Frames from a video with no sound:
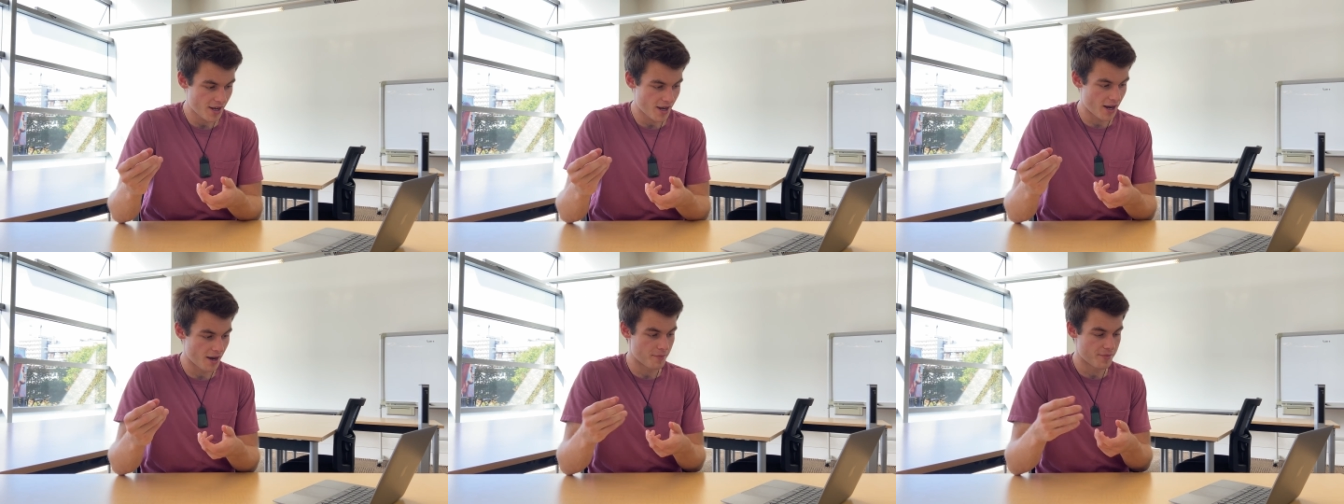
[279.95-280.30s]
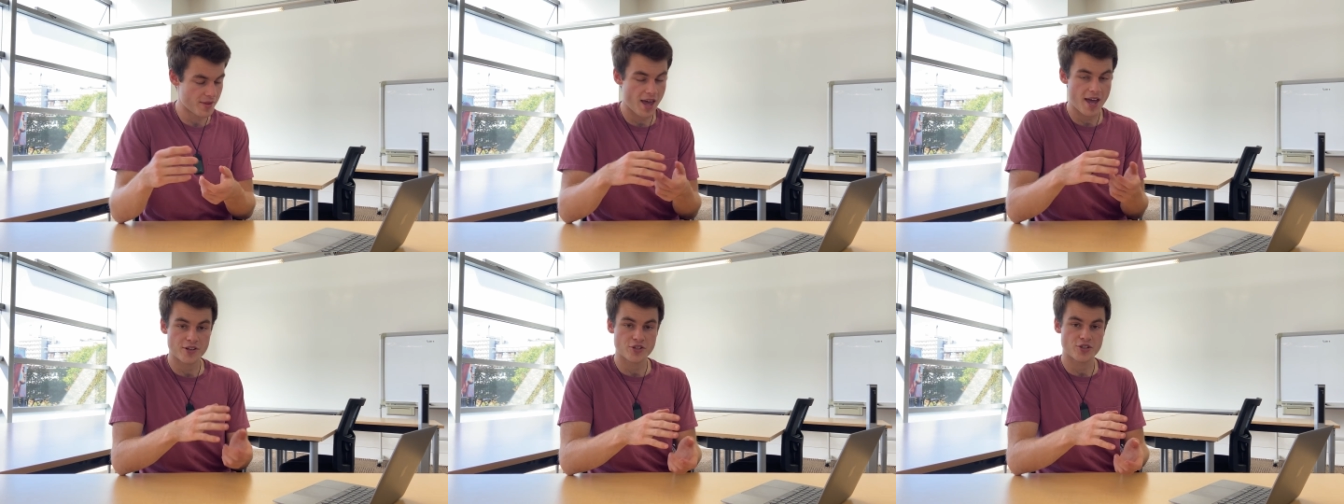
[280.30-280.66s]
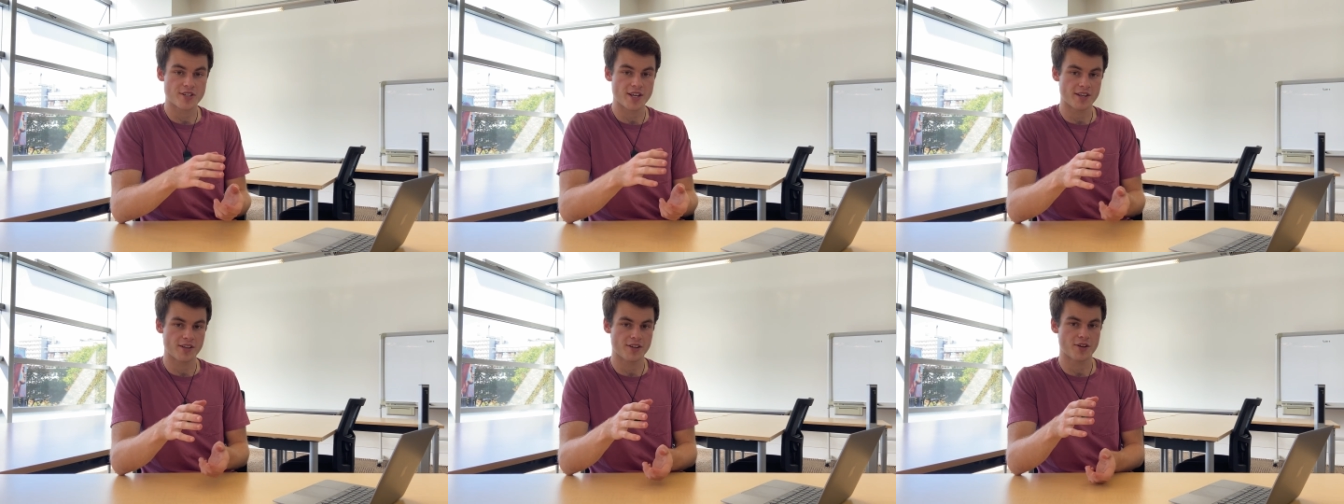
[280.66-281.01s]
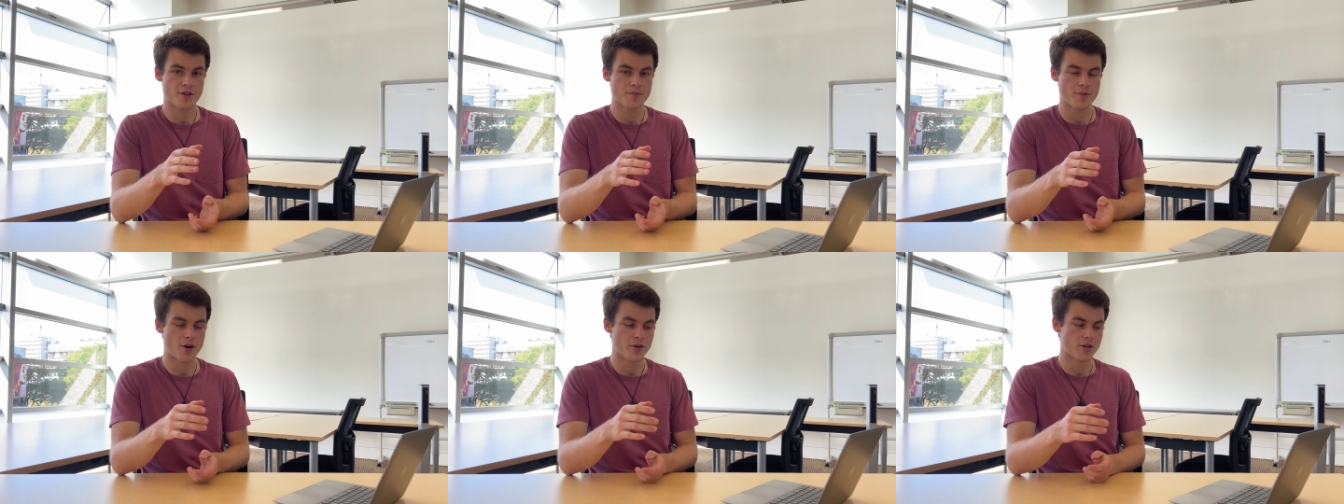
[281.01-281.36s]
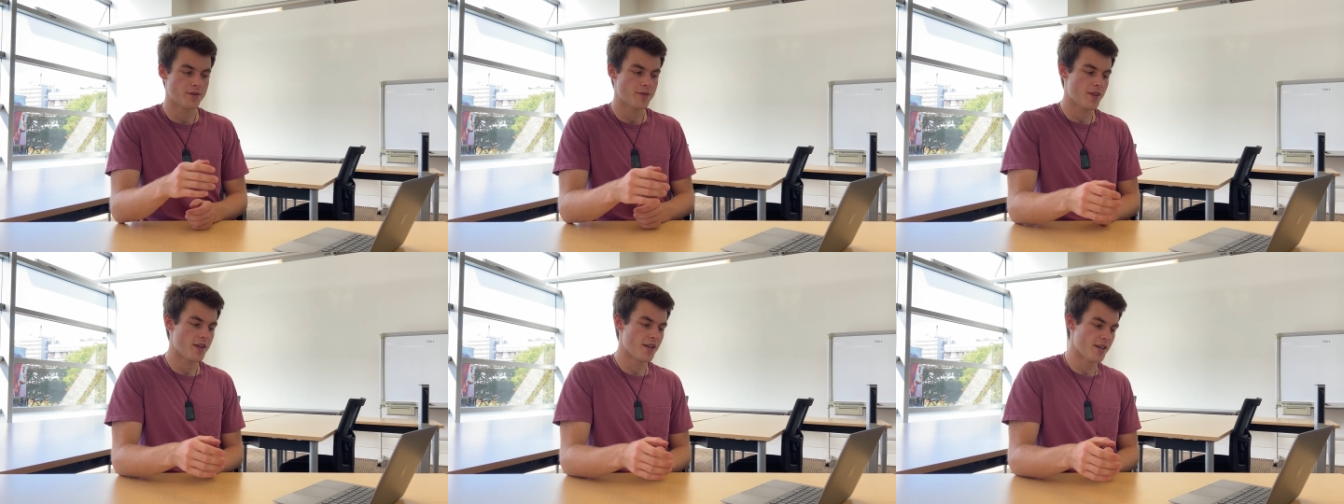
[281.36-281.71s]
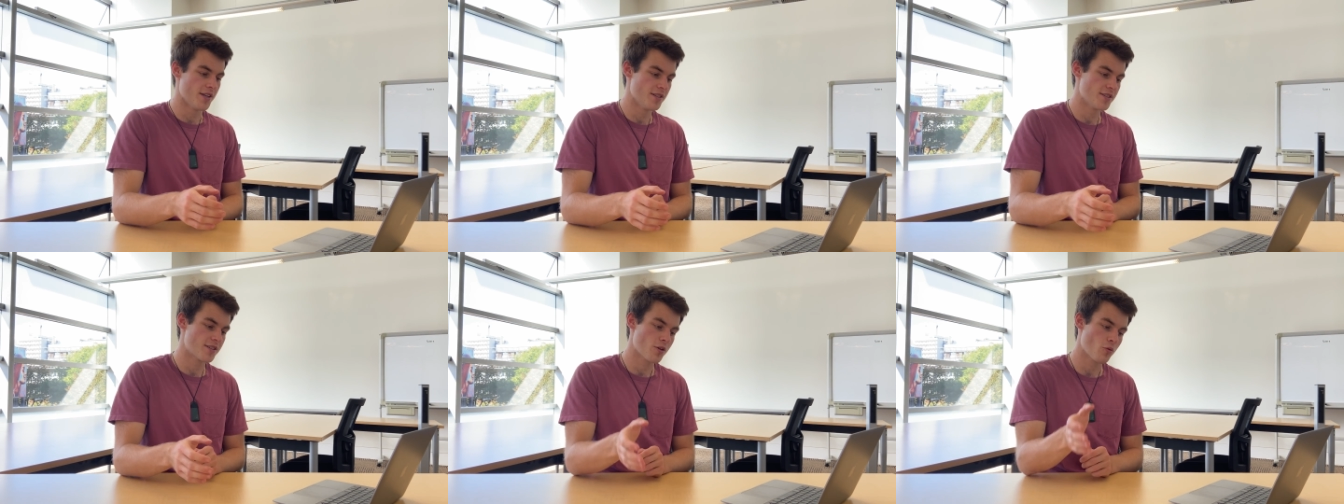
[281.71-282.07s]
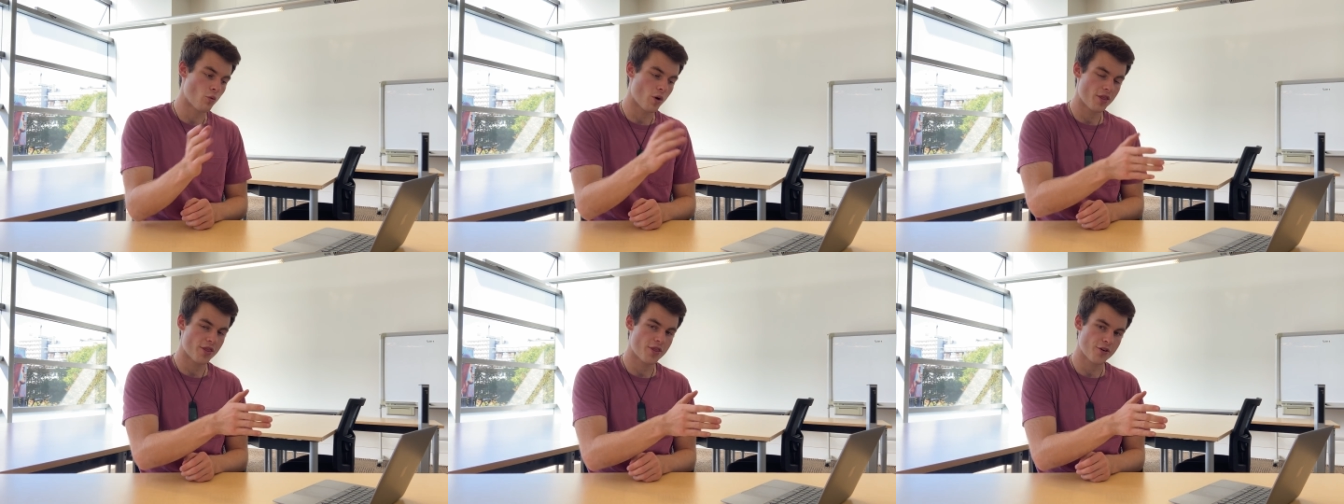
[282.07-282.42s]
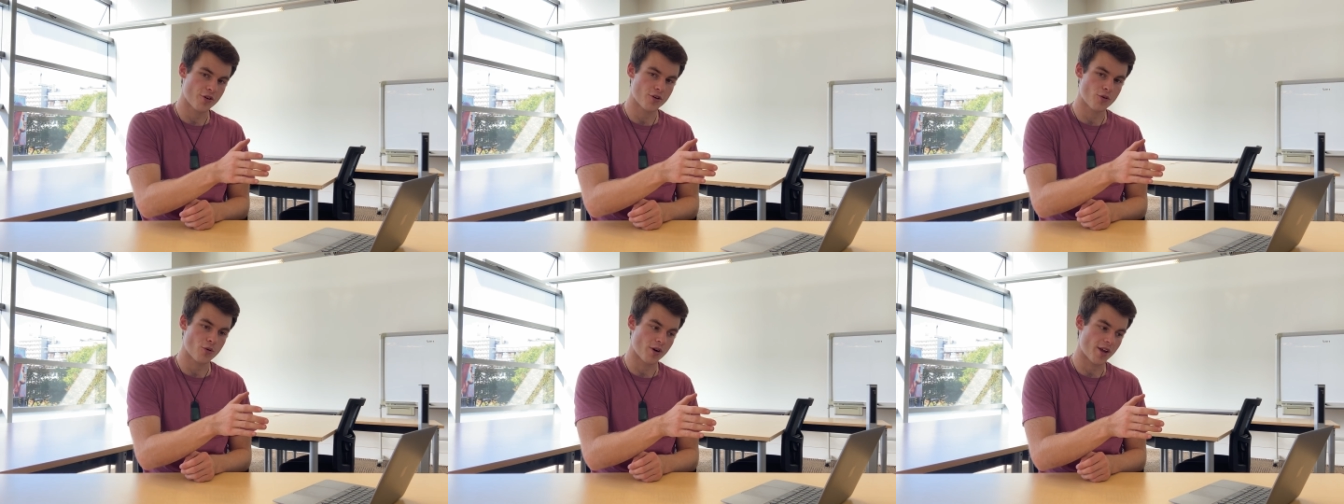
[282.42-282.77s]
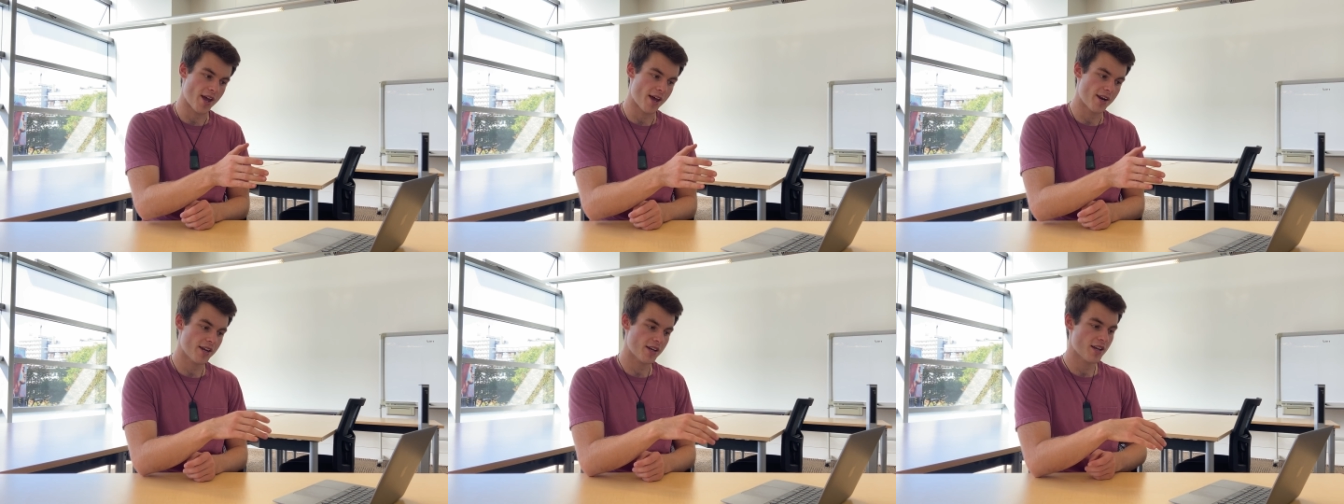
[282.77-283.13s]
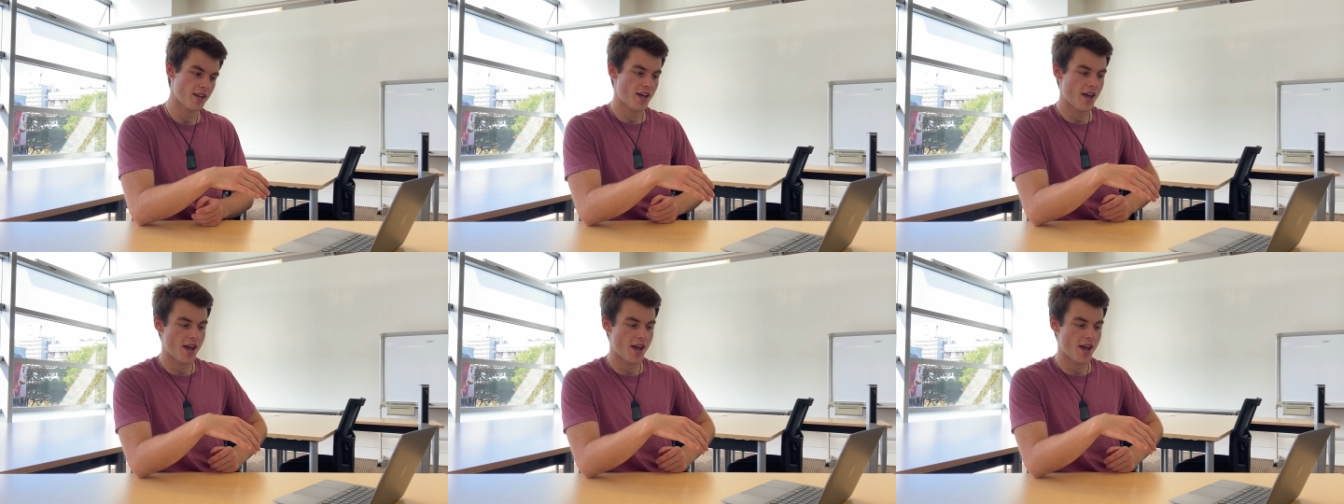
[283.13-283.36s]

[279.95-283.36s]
Um, the extracellular component is one third organic